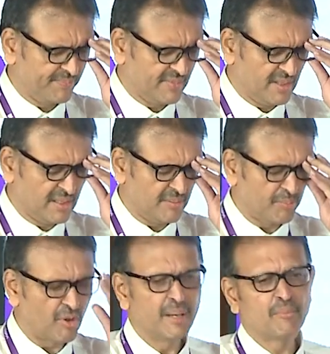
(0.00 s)

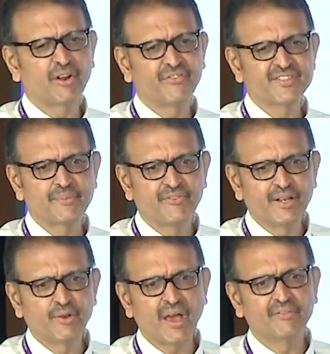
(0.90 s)
polymorphism where
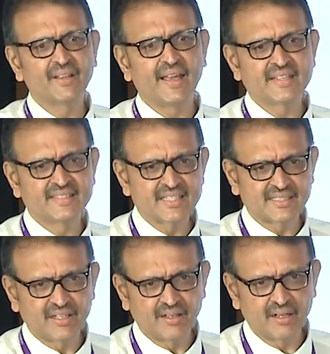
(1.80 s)
you have the SS
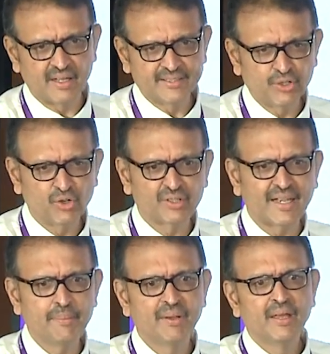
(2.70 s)

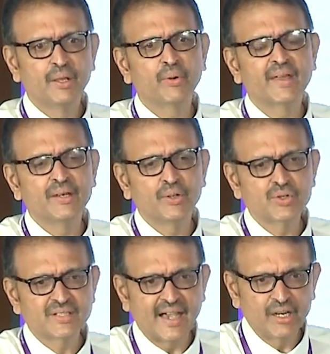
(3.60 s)
genotype, you can use
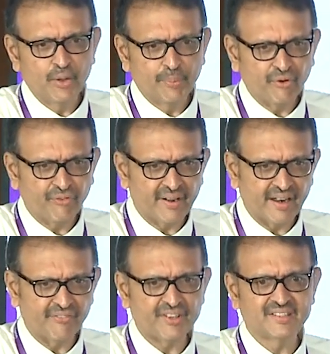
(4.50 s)
the highly purified
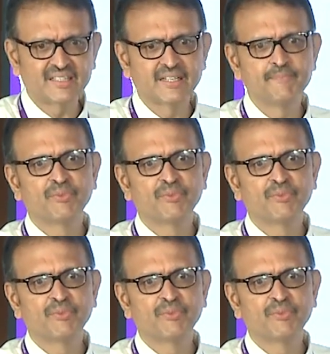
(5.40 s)
FSH.